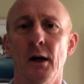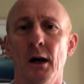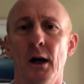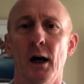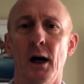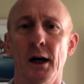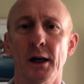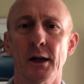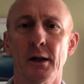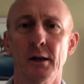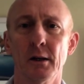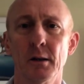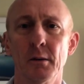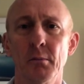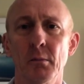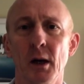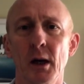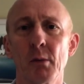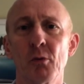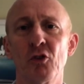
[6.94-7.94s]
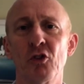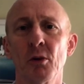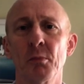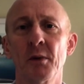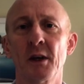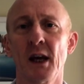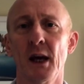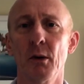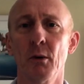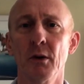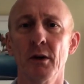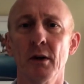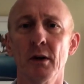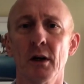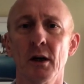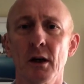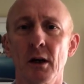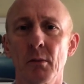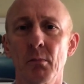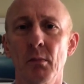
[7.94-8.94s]
Hi, my name is Jim Cowan.
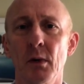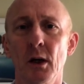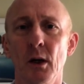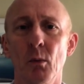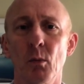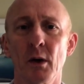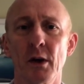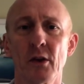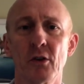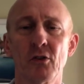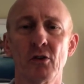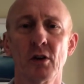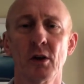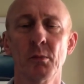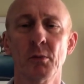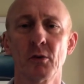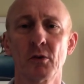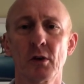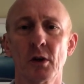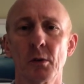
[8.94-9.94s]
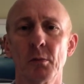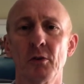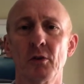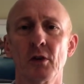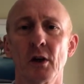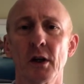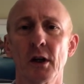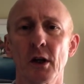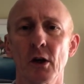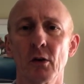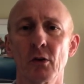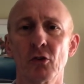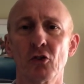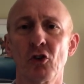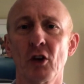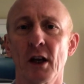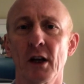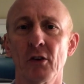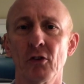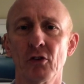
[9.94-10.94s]
I'm one of the team that's going to be taking on
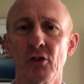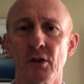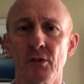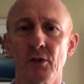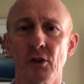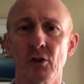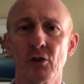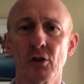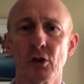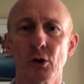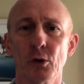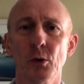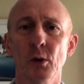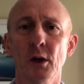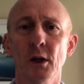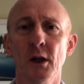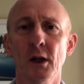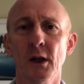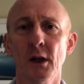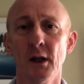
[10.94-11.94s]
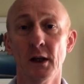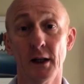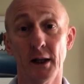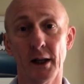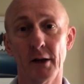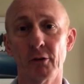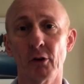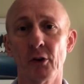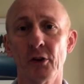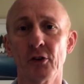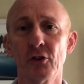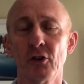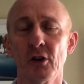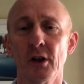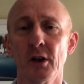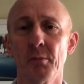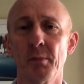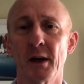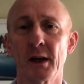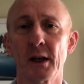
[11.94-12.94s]
Challenge 72 later on this
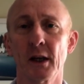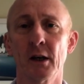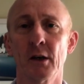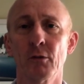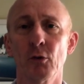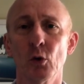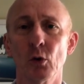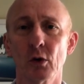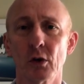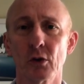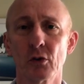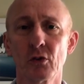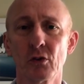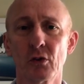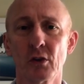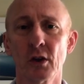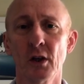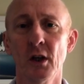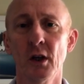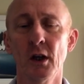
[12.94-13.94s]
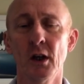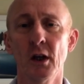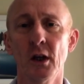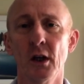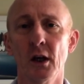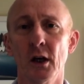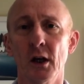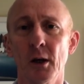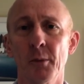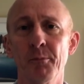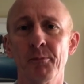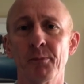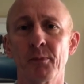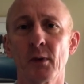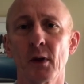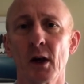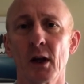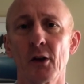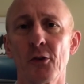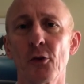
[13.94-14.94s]
year, back end of August. And
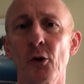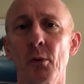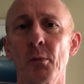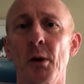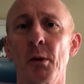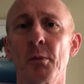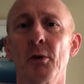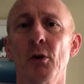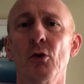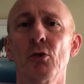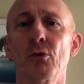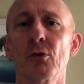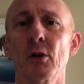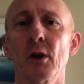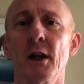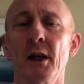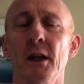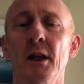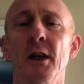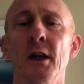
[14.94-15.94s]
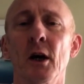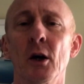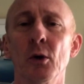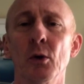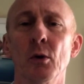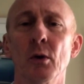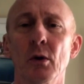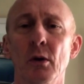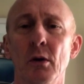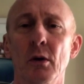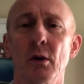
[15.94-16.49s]
I thought it might be useful to let you know